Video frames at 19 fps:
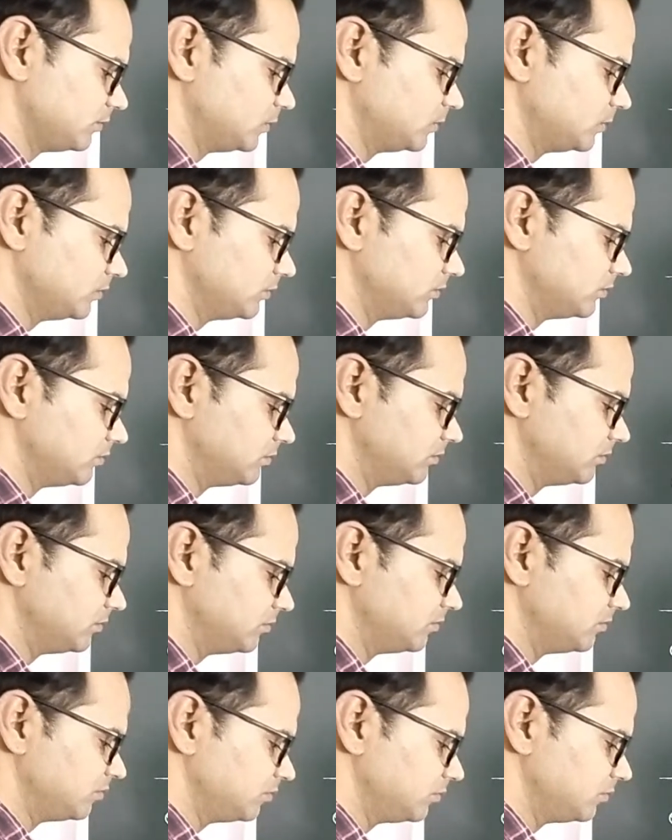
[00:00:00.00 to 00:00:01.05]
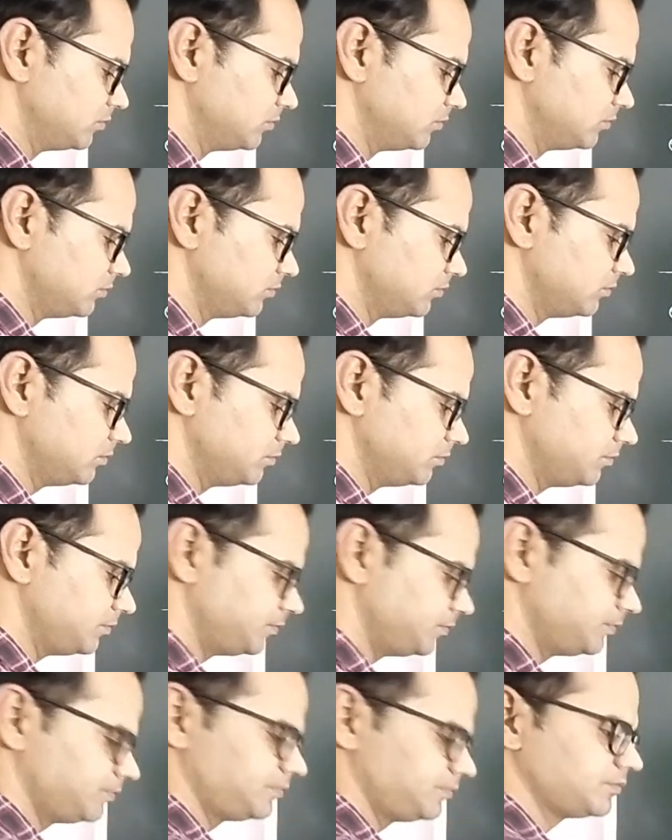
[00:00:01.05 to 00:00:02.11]

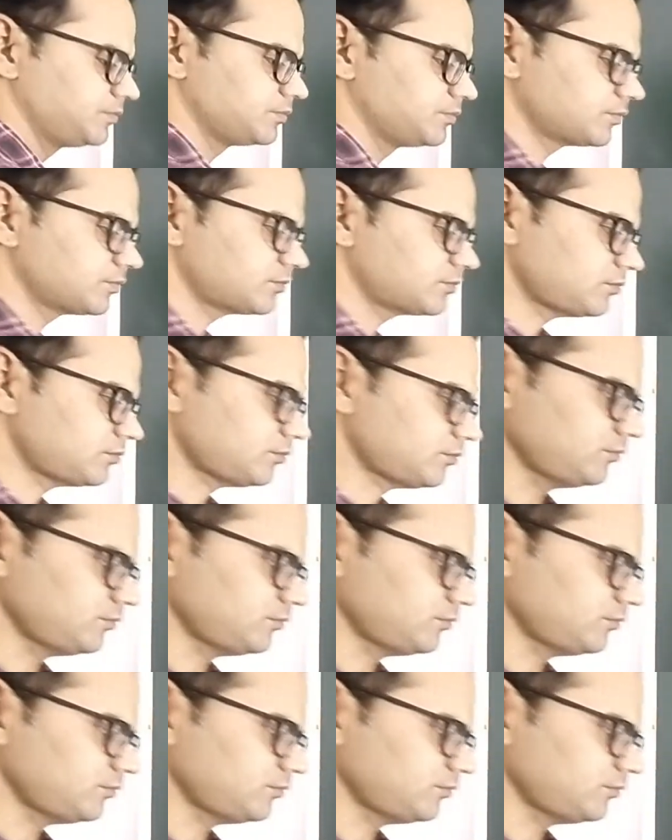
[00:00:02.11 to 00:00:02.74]
(silence)